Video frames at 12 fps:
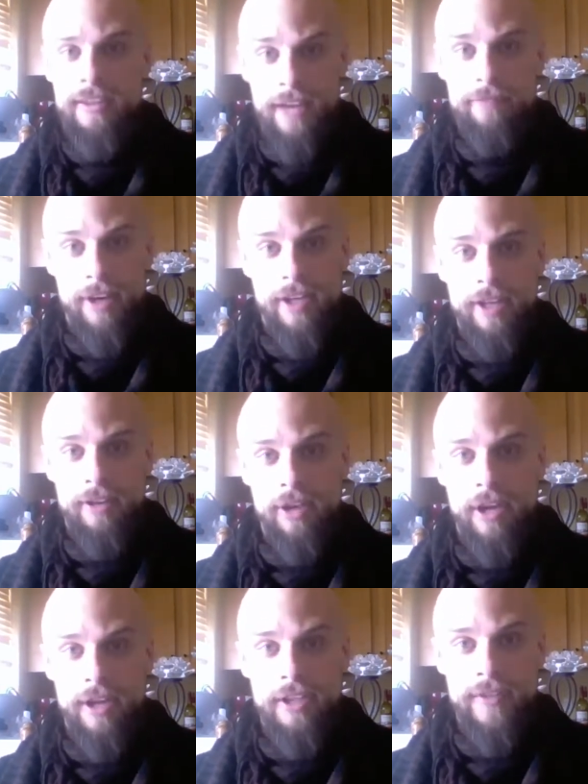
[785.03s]
that fucking
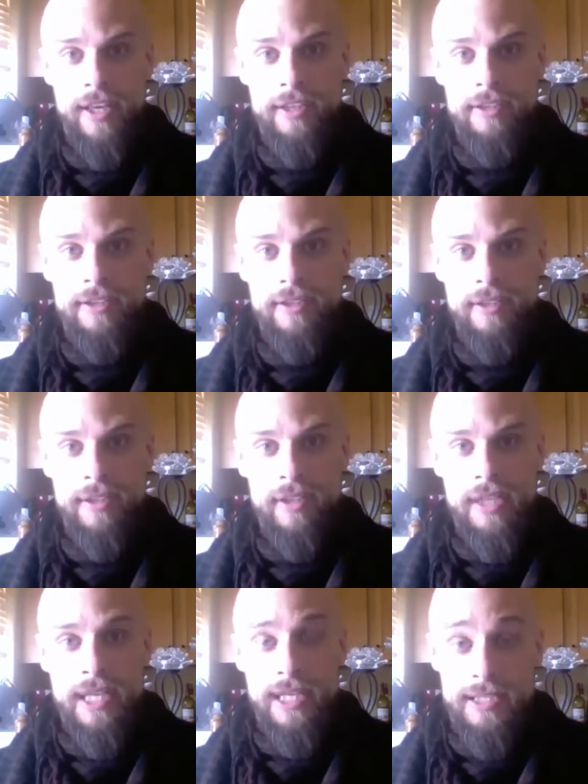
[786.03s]
look on his face.
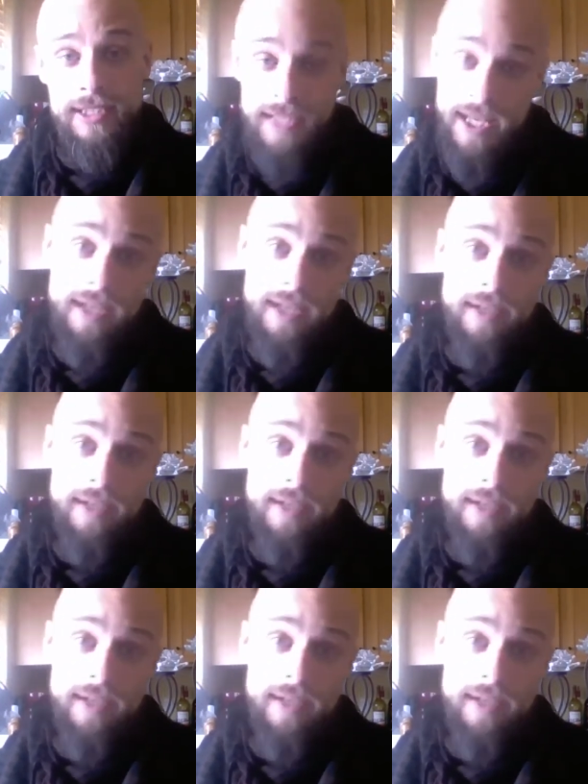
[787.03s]
Instead,